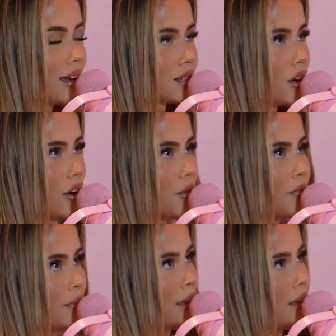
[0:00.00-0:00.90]
So
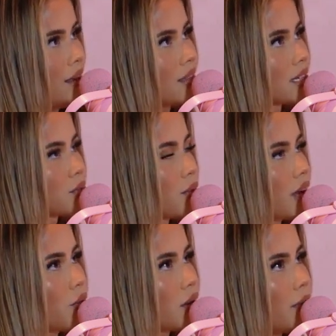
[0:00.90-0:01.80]
that's probably
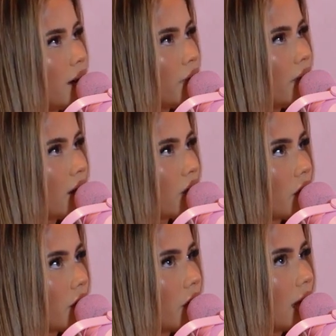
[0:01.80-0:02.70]
like one of my
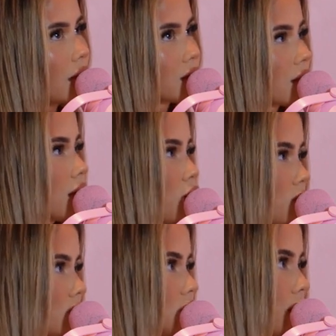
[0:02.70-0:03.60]
favorite things. And then
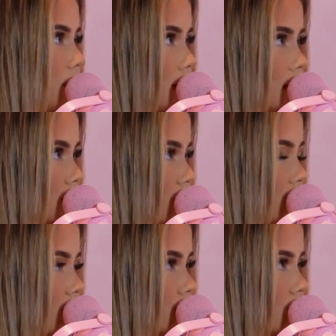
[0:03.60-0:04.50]
also Japanese food.